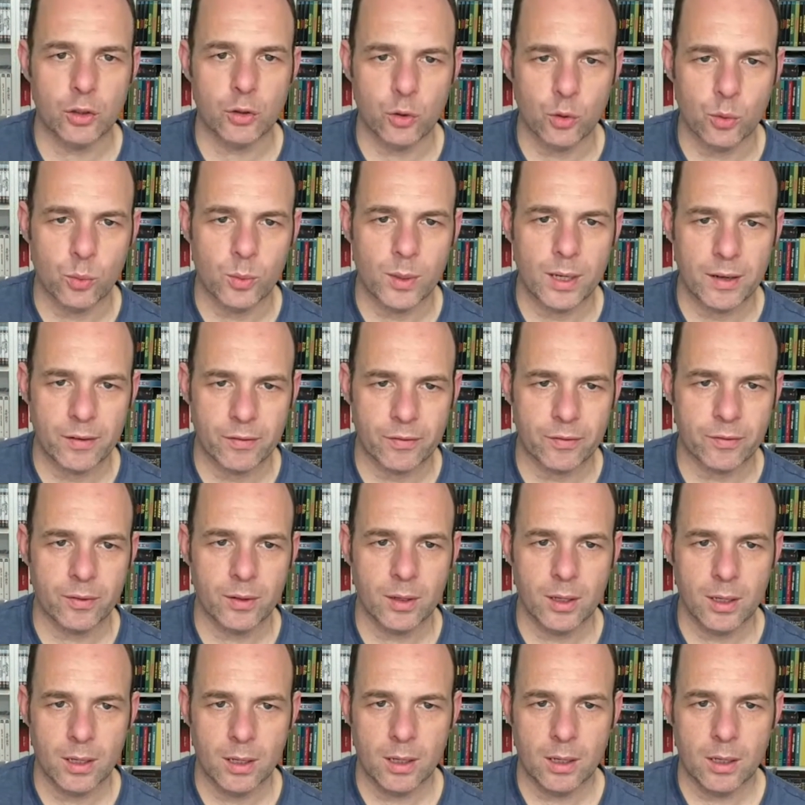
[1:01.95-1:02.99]
New Wave.
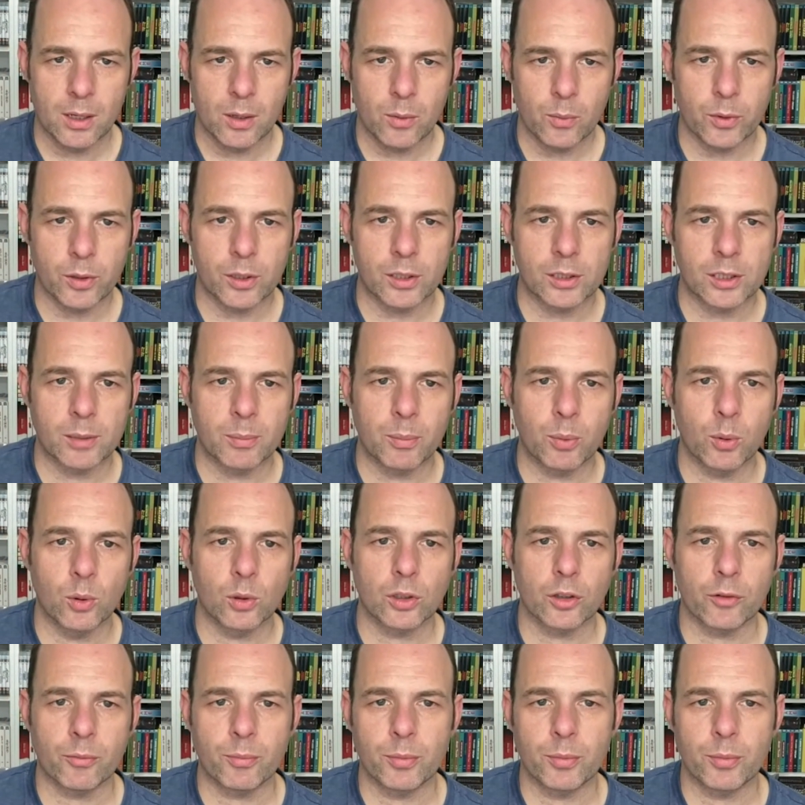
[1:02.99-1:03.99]
With the support of